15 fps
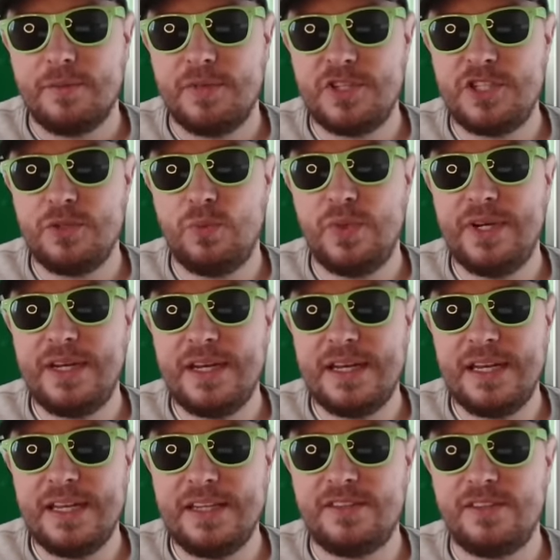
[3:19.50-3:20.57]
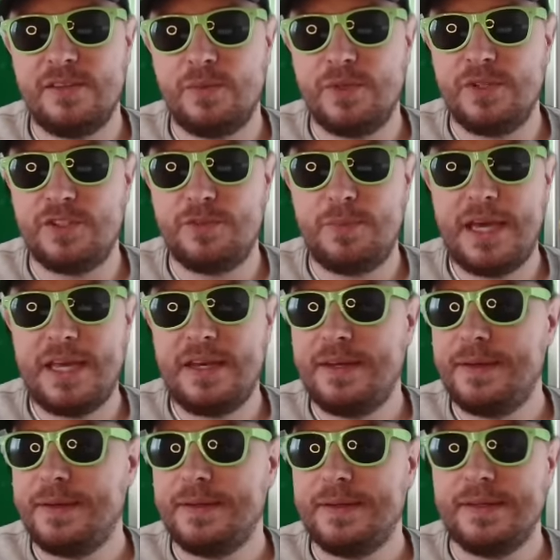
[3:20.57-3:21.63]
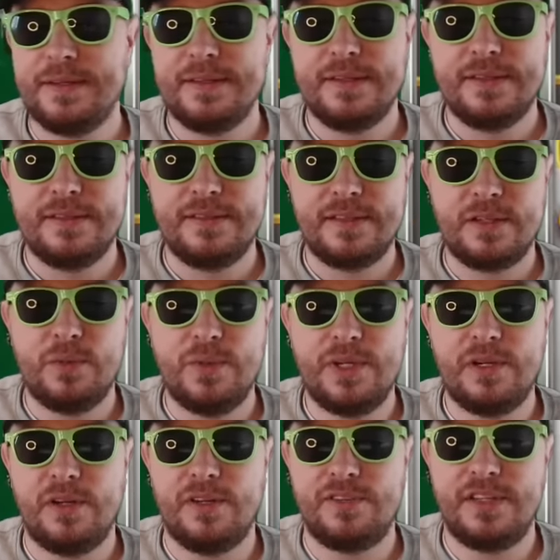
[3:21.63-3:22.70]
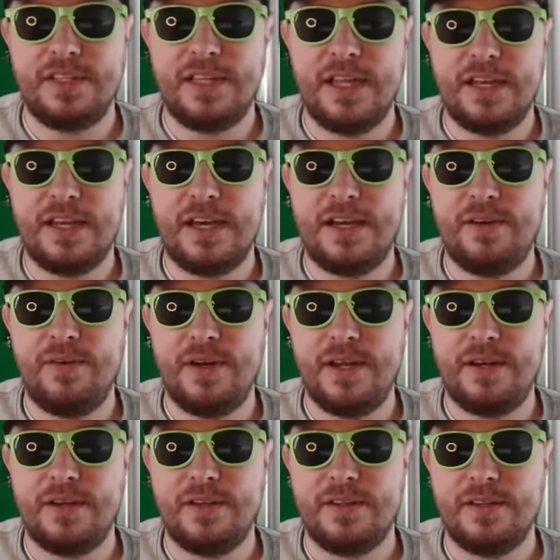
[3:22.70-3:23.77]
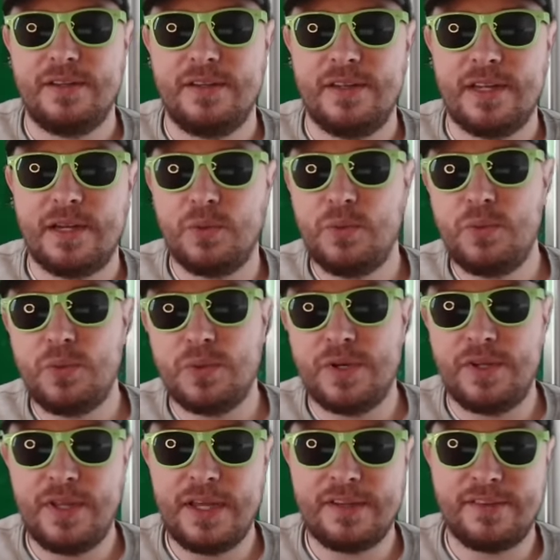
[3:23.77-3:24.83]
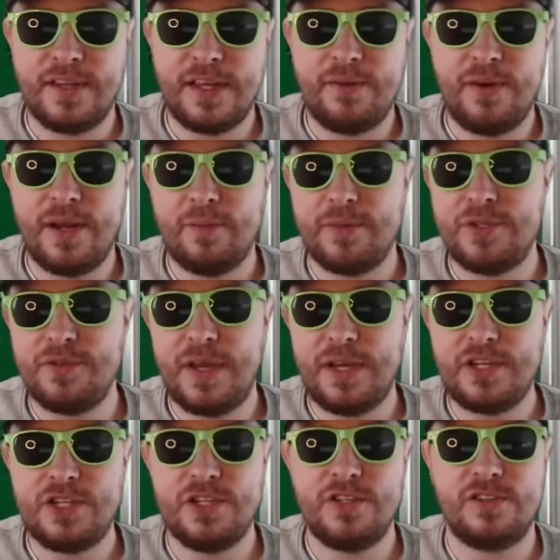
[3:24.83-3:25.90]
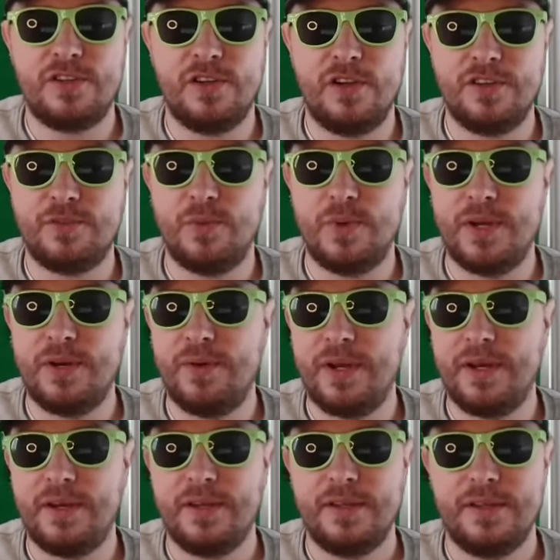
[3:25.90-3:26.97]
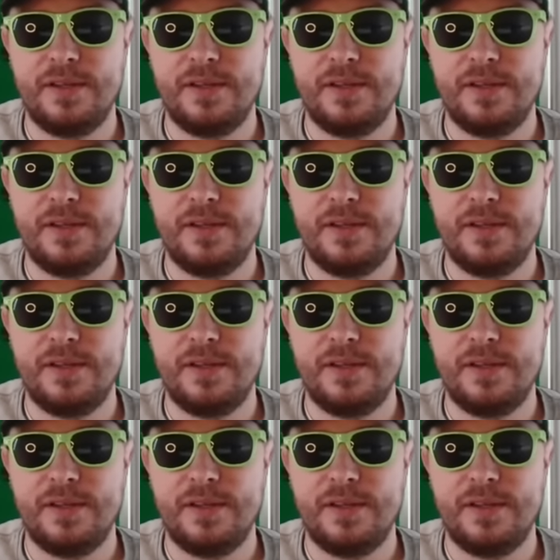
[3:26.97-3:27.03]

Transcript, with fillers: but you win less than what you spun. It's like a winning loss, like that 9 rand. You're like, ooh, thanks, 9 rand, but you've actually just lost 1 rand.